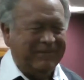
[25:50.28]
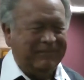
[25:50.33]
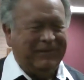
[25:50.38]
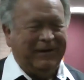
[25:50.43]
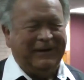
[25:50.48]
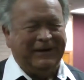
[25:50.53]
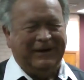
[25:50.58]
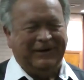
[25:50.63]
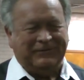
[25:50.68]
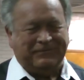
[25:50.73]

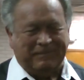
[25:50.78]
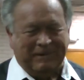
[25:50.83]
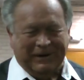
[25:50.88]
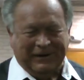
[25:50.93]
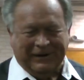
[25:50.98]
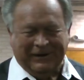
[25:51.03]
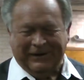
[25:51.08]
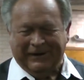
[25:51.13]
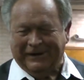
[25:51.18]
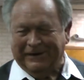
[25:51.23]
But it's
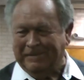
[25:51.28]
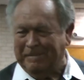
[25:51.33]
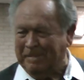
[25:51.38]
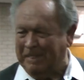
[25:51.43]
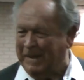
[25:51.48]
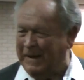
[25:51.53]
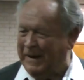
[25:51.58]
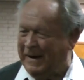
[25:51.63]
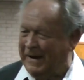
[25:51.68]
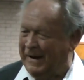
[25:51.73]
been good.
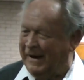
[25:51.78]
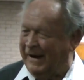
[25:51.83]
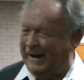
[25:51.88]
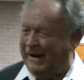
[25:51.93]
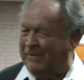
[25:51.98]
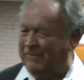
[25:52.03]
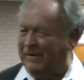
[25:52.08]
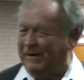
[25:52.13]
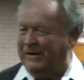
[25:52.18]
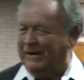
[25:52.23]

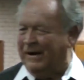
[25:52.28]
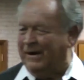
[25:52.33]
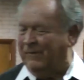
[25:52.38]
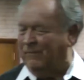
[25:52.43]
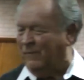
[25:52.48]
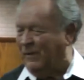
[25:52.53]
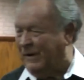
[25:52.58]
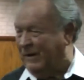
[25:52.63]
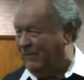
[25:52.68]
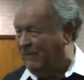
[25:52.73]
And we,
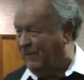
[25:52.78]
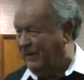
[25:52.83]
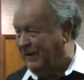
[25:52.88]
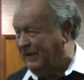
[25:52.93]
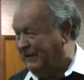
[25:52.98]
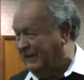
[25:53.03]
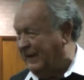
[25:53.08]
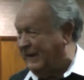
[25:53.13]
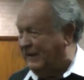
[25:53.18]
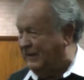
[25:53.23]
and we,
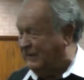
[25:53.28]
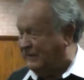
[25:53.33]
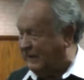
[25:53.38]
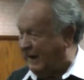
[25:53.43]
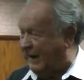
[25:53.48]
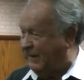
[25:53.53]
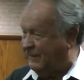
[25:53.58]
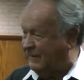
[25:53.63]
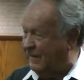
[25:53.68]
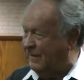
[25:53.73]
we, these
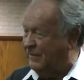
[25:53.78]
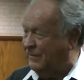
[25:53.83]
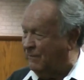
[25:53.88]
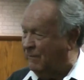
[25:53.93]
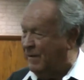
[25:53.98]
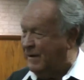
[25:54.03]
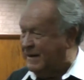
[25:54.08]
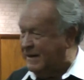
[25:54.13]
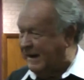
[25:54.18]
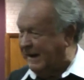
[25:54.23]
sessions
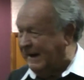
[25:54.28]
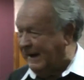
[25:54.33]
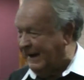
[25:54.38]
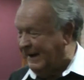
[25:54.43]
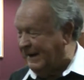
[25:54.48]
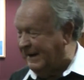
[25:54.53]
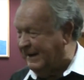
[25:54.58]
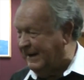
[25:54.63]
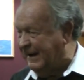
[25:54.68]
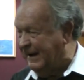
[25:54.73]
we
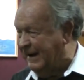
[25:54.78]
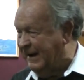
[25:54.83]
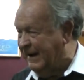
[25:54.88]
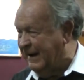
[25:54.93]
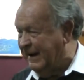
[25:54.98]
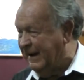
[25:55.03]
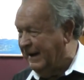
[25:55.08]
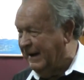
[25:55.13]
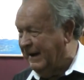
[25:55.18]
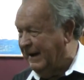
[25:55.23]
need,
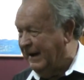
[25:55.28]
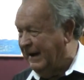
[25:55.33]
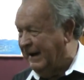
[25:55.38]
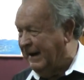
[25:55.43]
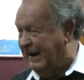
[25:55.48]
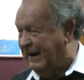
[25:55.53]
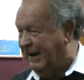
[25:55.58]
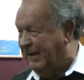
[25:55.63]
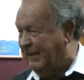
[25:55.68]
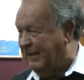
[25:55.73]
uh,
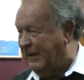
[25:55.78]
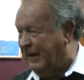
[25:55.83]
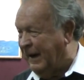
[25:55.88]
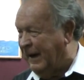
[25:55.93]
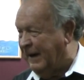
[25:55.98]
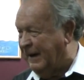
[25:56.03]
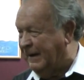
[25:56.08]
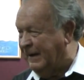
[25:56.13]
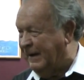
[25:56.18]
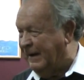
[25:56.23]

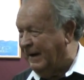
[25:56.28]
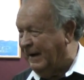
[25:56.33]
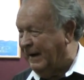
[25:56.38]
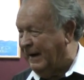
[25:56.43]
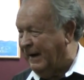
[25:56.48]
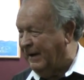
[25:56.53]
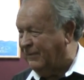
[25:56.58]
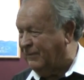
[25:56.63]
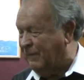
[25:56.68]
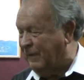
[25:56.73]
and
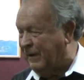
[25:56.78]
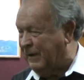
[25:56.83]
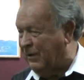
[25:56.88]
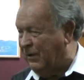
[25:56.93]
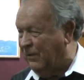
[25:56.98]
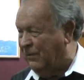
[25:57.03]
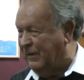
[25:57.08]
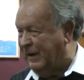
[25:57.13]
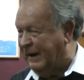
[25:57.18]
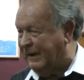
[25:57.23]
as we
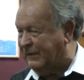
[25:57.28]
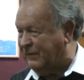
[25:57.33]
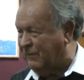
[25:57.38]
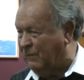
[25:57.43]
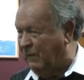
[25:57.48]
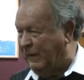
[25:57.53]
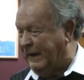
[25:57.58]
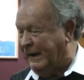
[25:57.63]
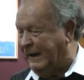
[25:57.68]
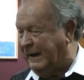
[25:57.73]
go
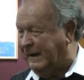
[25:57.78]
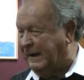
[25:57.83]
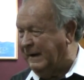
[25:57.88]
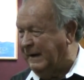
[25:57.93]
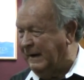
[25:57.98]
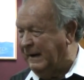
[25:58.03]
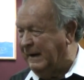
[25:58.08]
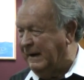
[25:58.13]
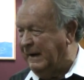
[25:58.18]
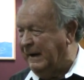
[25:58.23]
next week,
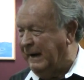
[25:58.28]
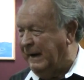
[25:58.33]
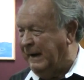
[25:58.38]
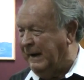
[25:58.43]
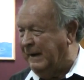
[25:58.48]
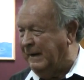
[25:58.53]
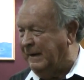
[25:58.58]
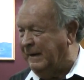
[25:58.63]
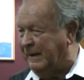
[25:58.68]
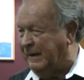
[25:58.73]

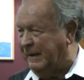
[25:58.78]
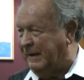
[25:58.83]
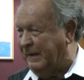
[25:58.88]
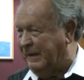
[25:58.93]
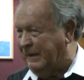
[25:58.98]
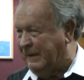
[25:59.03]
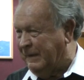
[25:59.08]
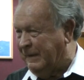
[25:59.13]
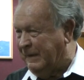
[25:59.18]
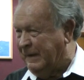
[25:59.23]
and
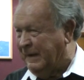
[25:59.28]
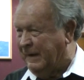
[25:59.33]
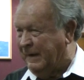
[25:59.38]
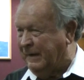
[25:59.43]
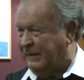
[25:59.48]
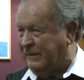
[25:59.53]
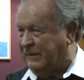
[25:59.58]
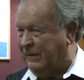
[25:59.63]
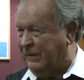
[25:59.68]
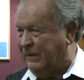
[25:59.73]
uh,
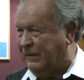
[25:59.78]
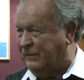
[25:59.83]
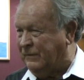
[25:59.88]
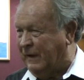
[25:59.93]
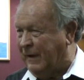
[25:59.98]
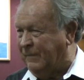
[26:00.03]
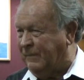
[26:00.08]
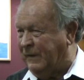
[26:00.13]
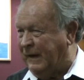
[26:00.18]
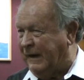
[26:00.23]
to a
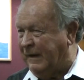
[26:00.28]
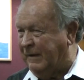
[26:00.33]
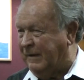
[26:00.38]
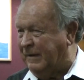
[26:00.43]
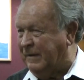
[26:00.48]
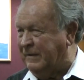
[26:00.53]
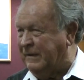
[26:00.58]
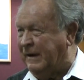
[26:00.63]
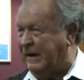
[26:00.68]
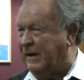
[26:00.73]
subject
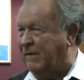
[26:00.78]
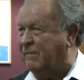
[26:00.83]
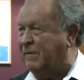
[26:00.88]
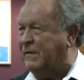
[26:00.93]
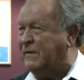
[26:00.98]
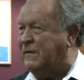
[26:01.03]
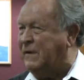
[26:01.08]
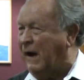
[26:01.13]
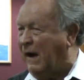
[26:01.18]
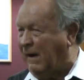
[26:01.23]
dealing
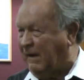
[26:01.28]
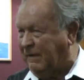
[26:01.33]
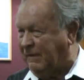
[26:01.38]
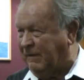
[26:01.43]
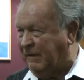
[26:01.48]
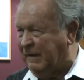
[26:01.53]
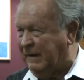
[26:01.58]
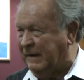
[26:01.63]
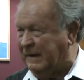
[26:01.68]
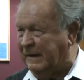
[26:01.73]
with
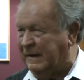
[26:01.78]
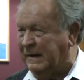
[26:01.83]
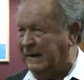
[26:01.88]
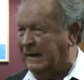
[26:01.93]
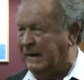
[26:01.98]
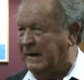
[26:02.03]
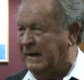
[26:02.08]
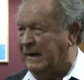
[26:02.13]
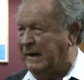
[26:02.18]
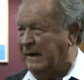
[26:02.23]
doctrine,
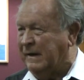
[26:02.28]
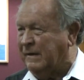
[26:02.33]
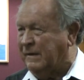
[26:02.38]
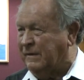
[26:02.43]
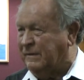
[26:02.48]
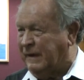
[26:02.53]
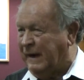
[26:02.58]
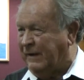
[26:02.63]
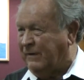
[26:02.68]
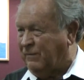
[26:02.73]

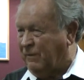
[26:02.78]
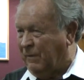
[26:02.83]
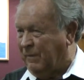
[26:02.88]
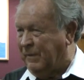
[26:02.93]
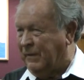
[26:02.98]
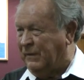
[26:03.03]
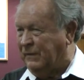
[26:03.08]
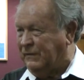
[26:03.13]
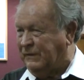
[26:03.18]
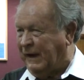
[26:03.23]
because that's where
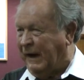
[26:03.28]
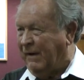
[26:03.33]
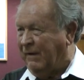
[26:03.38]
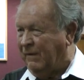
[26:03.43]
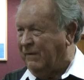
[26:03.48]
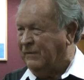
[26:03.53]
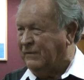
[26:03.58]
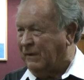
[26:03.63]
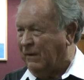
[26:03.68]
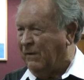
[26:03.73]
Brother
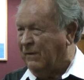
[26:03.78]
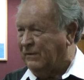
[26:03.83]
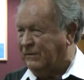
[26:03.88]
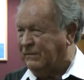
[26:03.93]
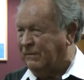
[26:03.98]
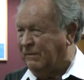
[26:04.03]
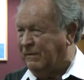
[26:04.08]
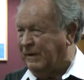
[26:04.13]
Sowders also